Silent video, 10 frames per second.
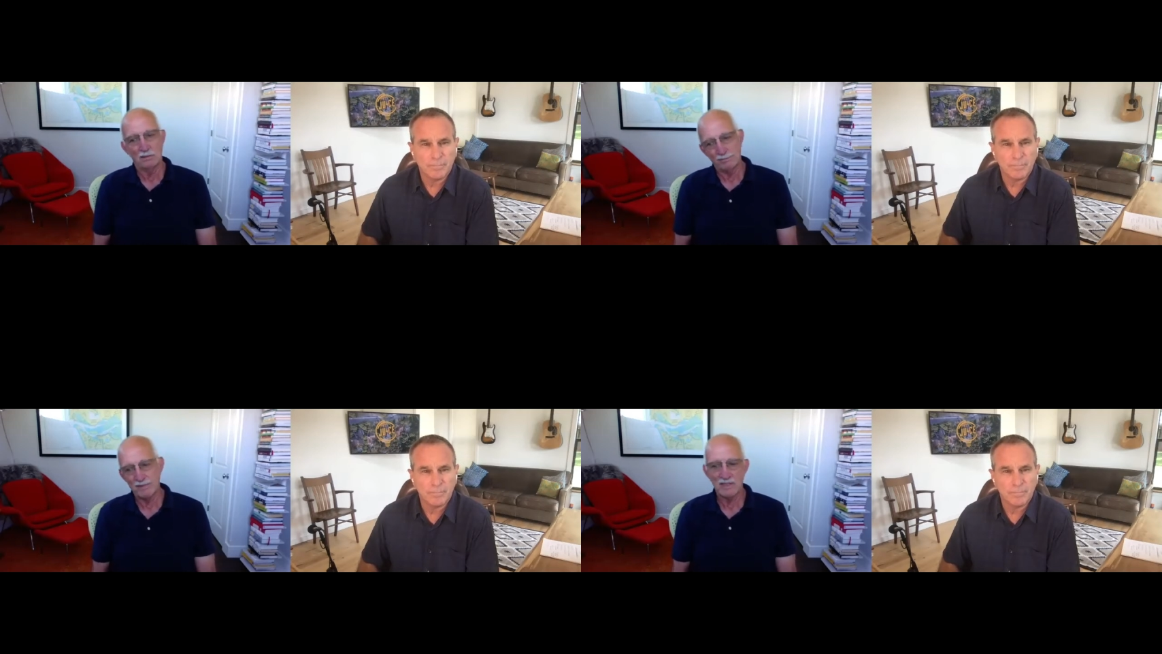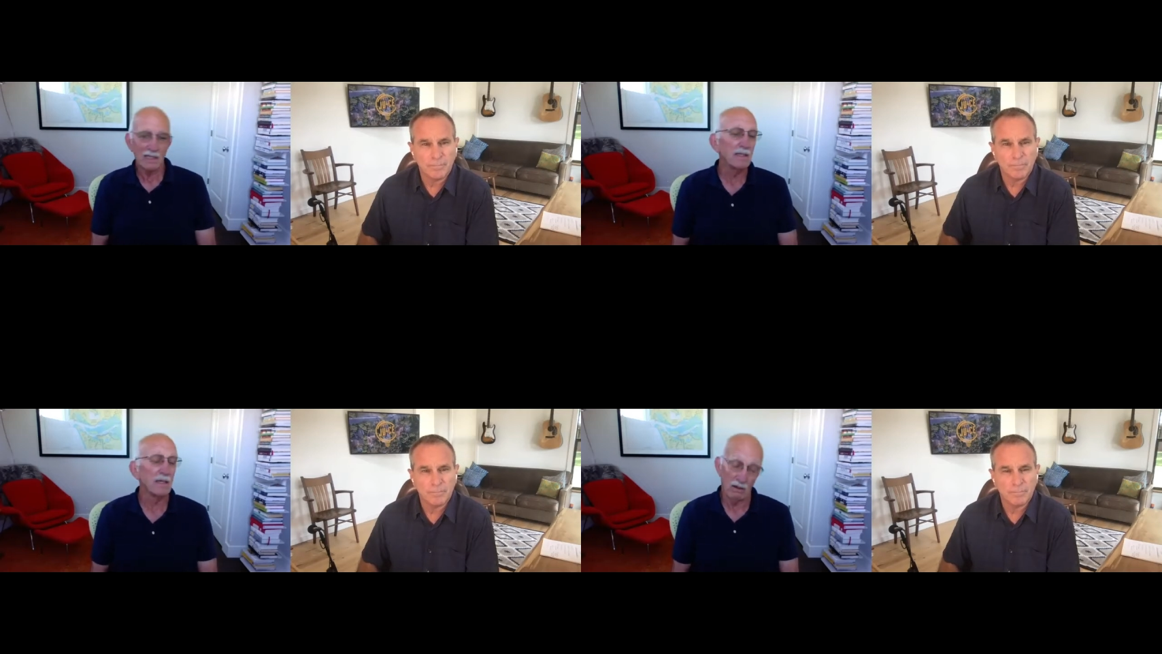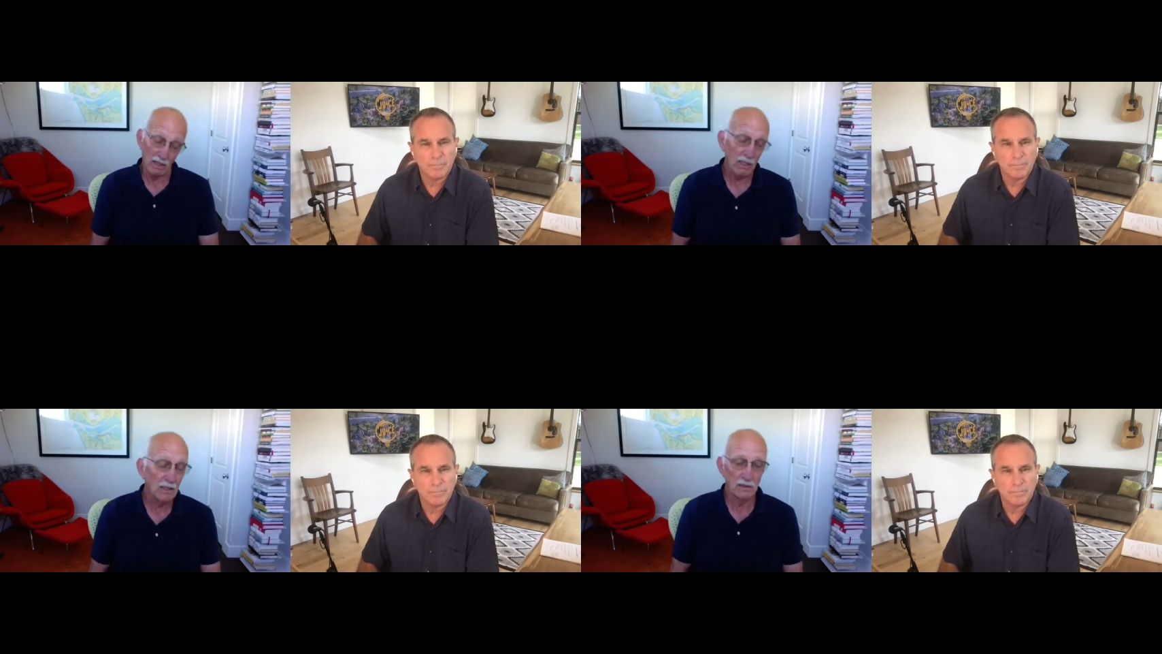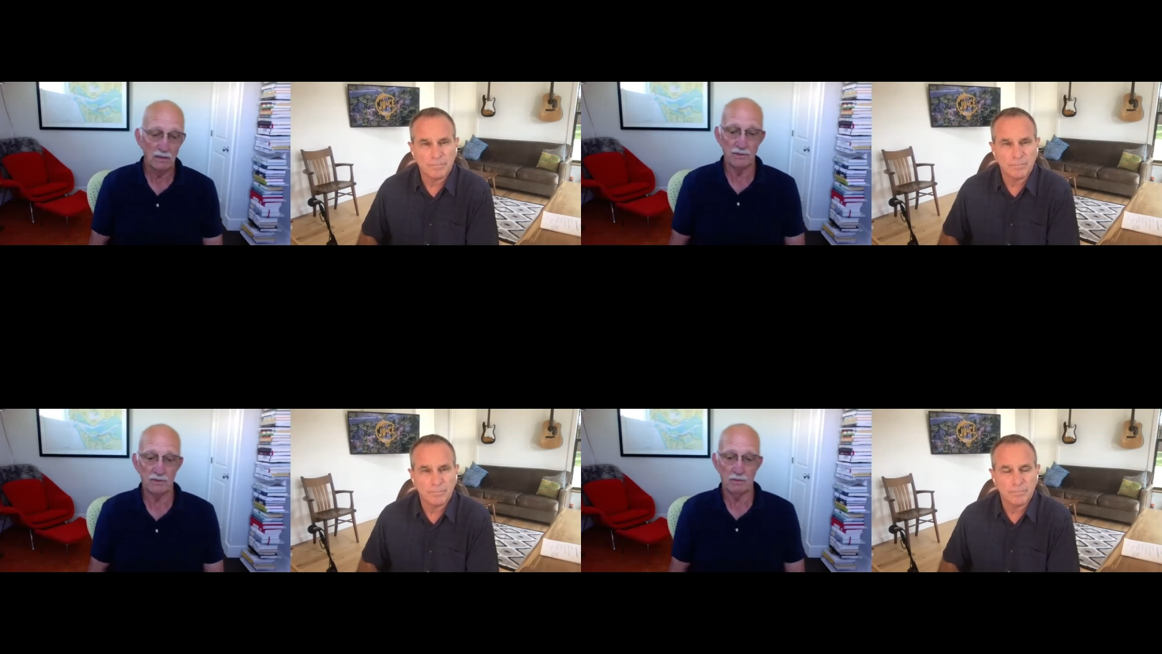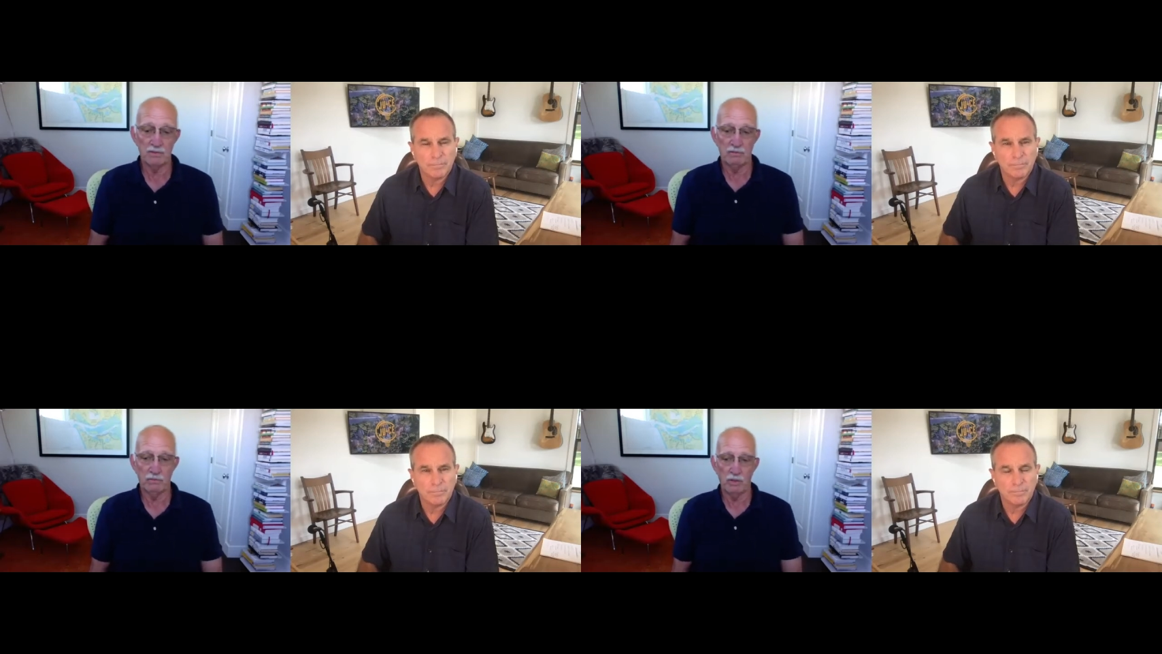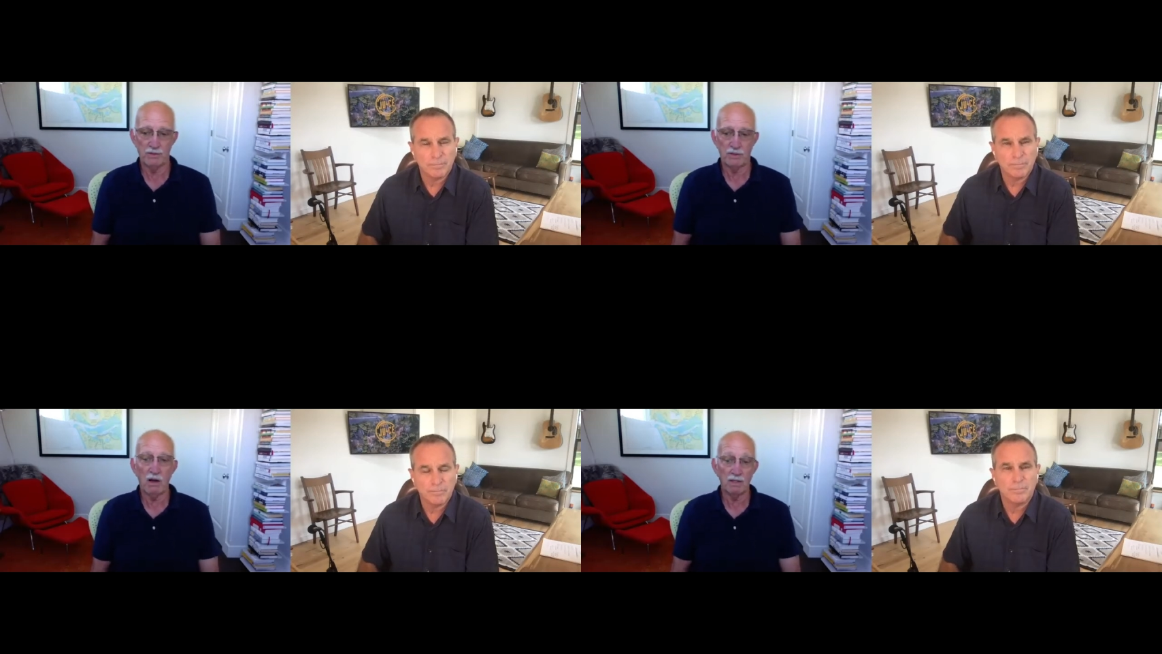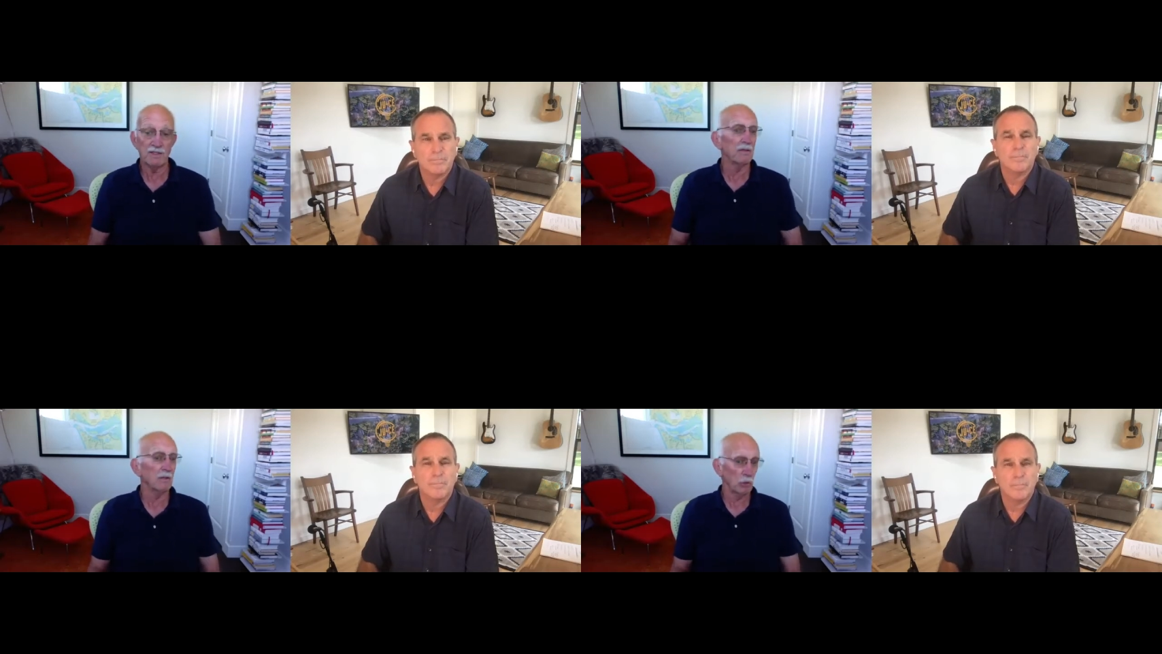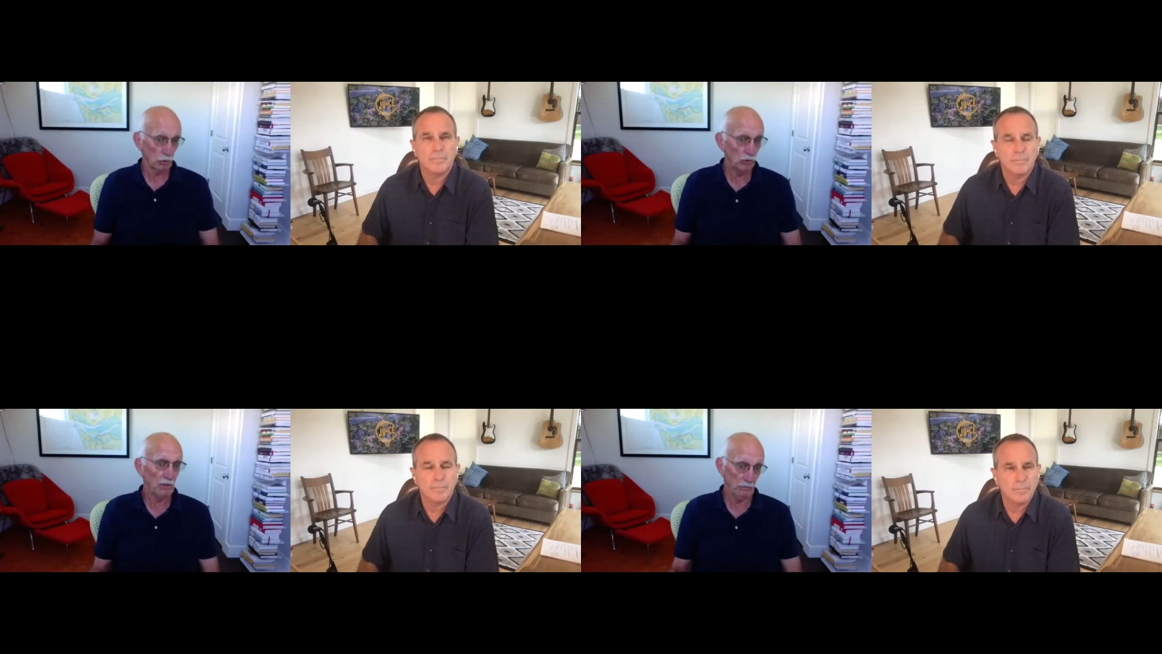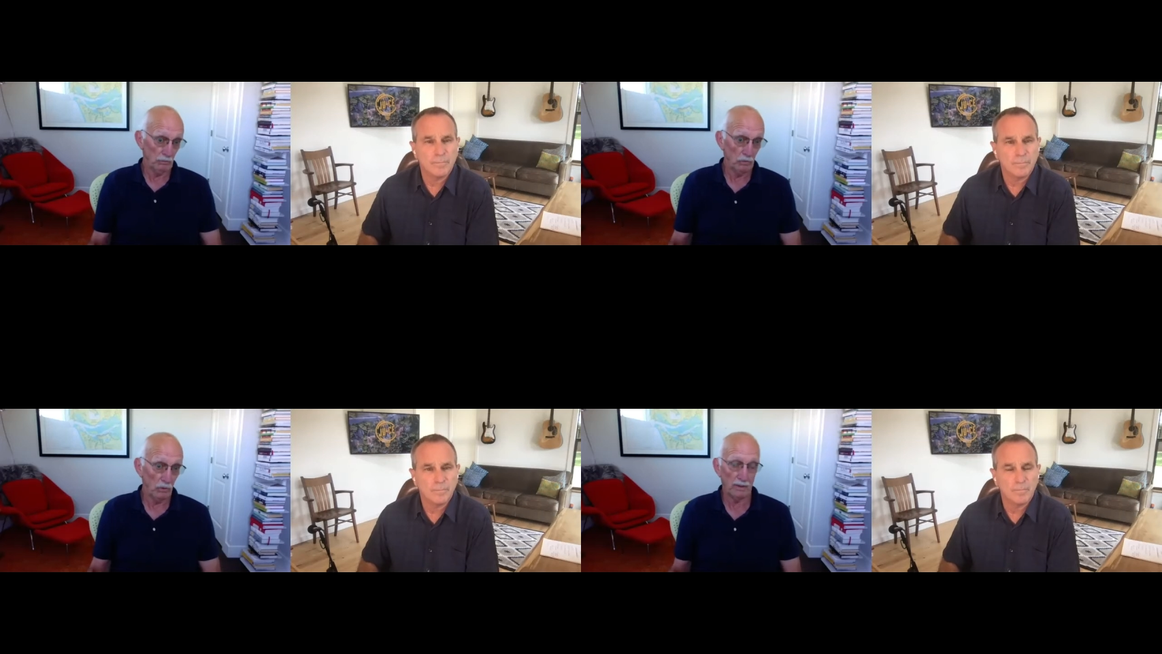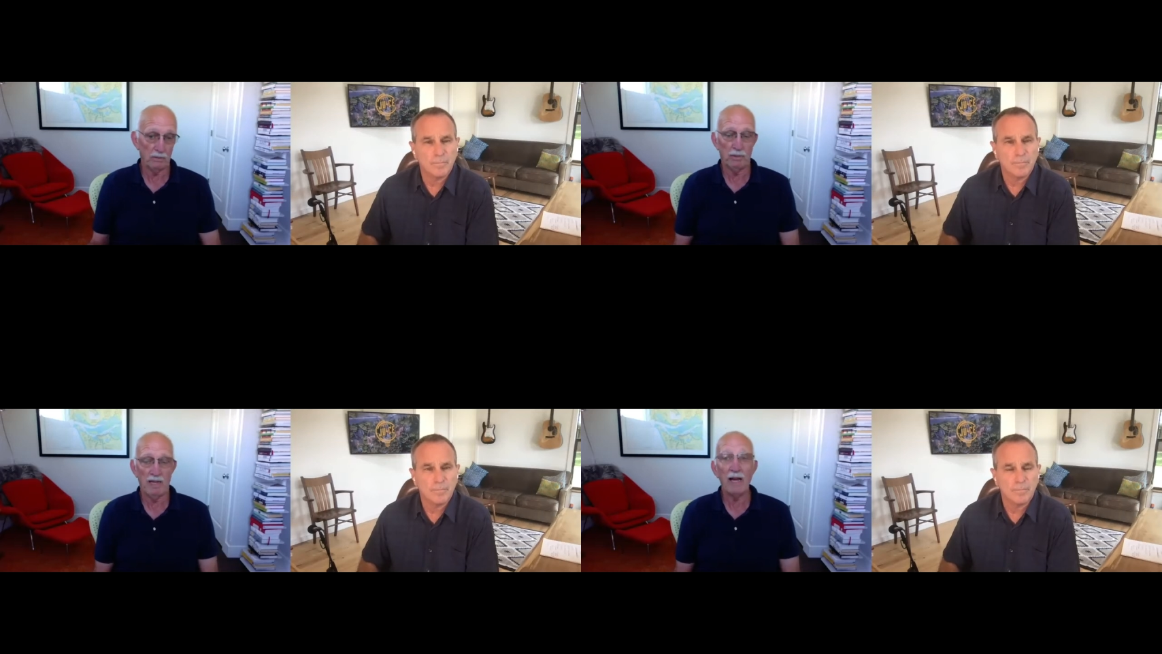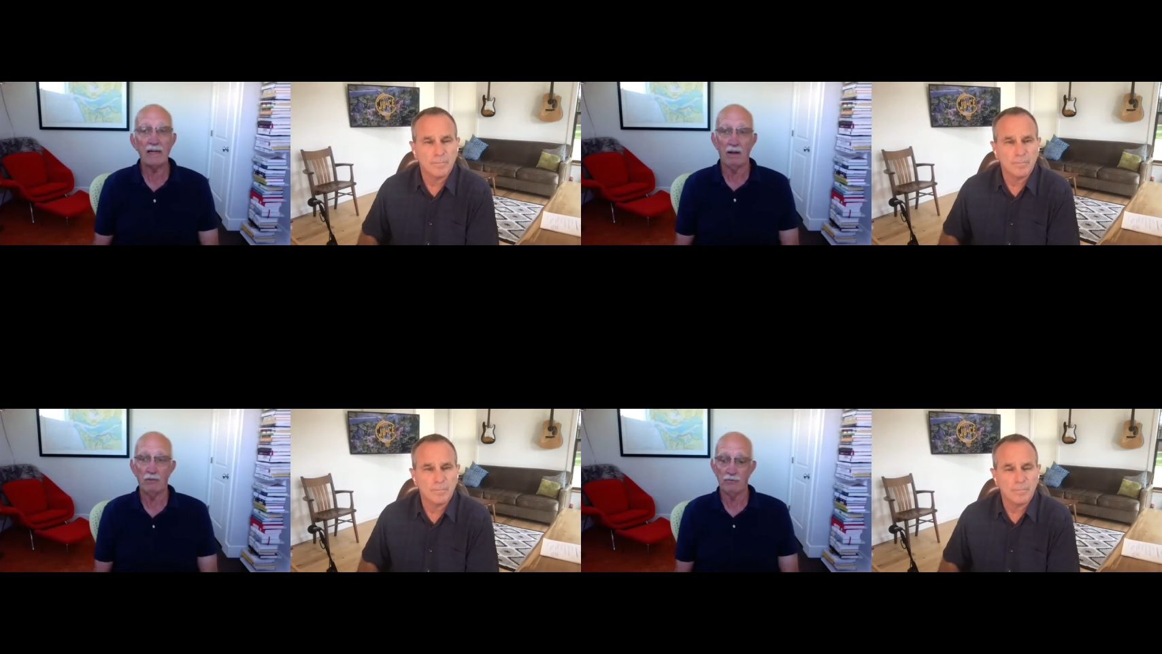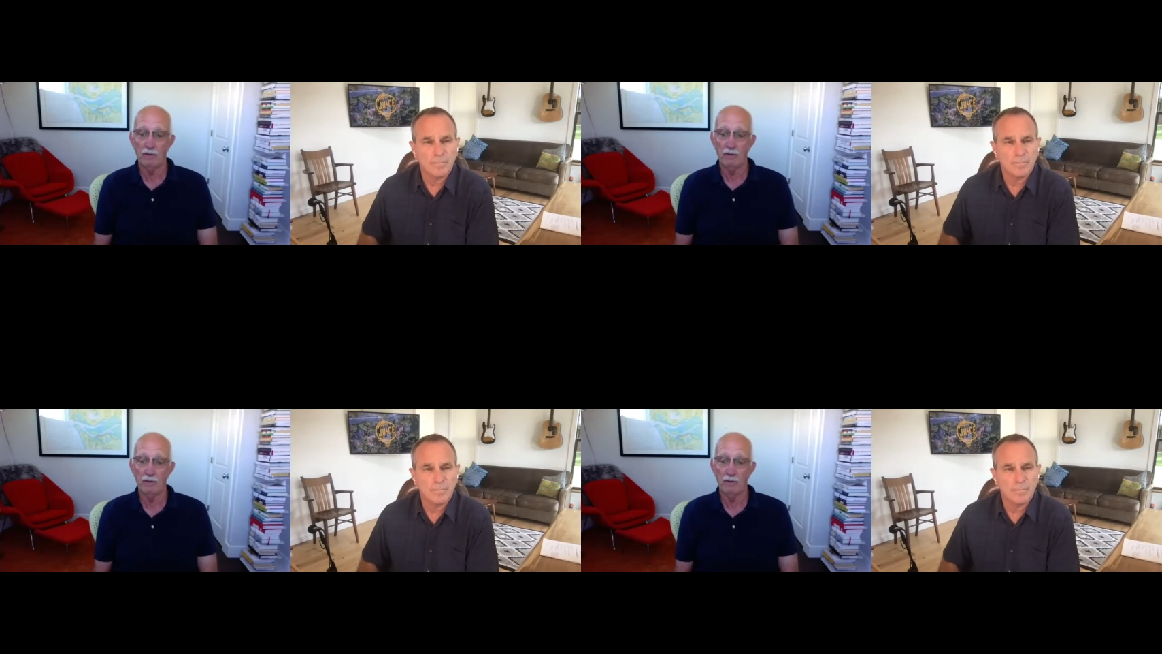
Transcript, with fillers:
Speaker 1: secondary in terms of what's causing the current rolling blackouts.